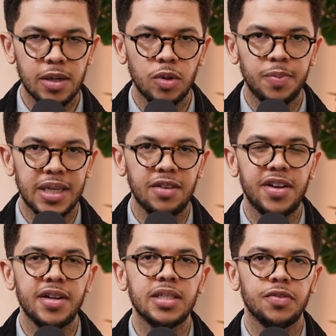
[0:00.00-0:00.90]
will be in a
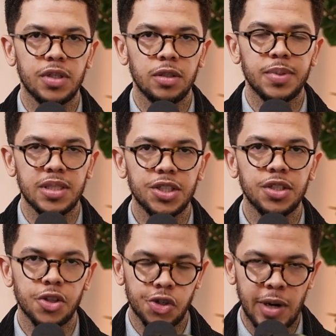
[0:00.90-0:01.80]
very difficult
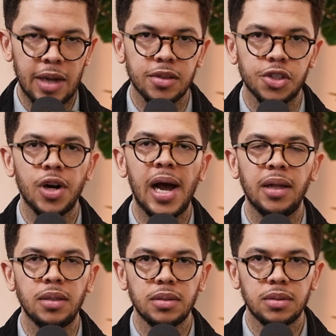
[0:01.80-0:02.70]
position throughout the
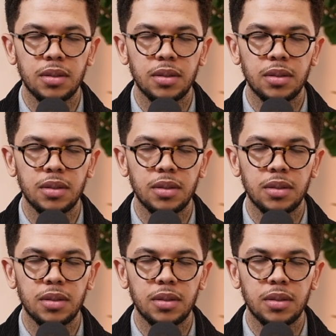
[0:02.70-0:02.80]
trial,